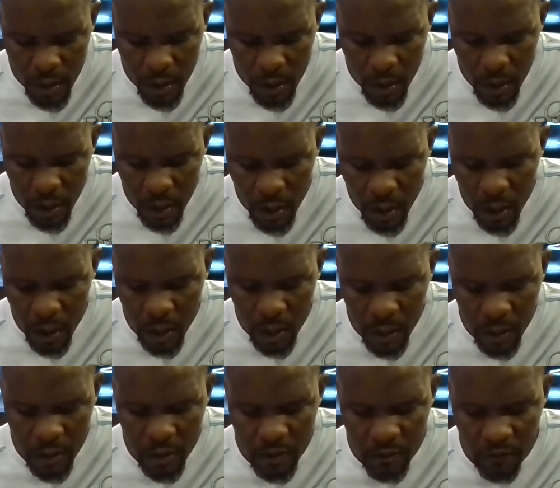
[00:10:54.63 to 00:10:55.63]

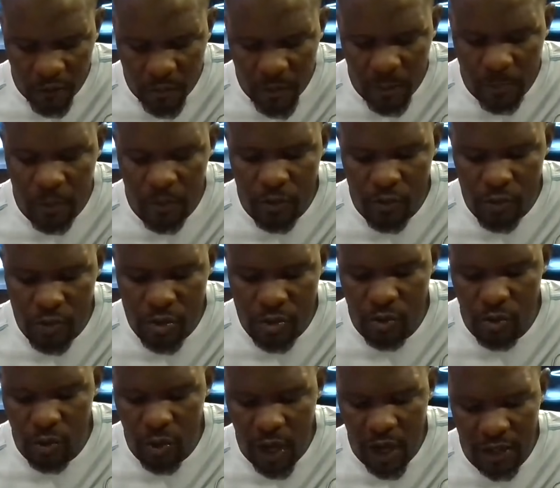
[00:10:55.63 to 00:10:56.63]
From the Peru
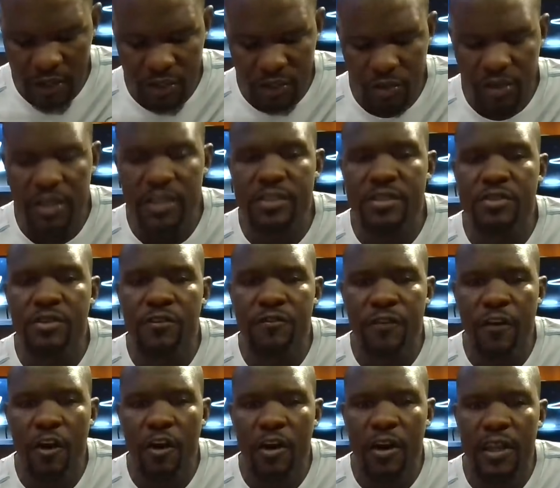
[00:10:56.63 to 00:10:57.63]
School, how did you get so
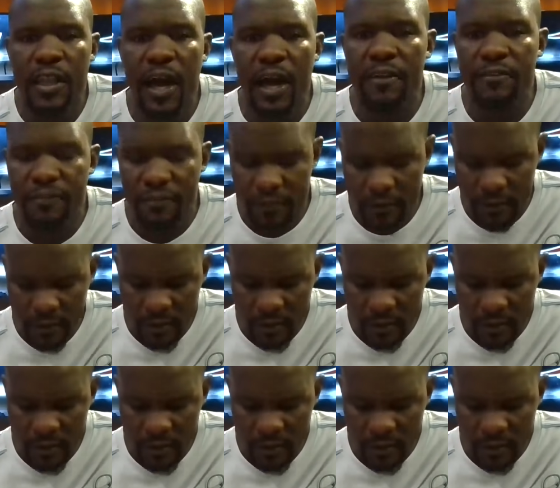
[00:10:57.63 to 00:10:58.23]
far in life?